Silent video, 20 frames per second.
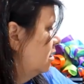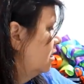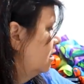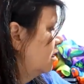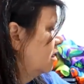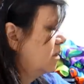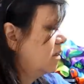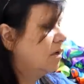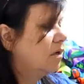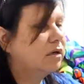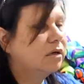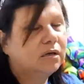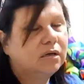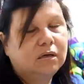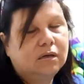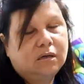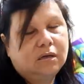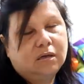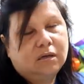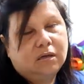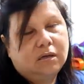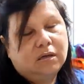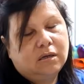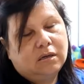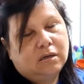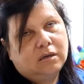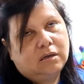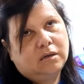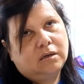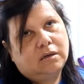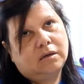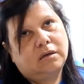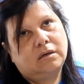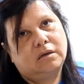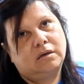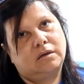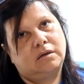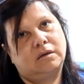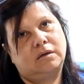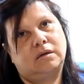
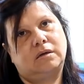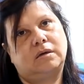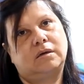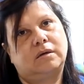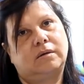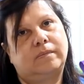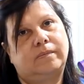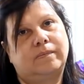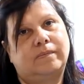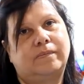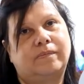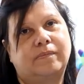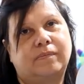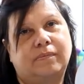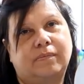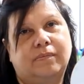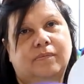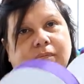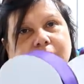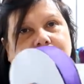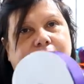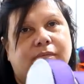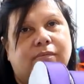(no one is talking)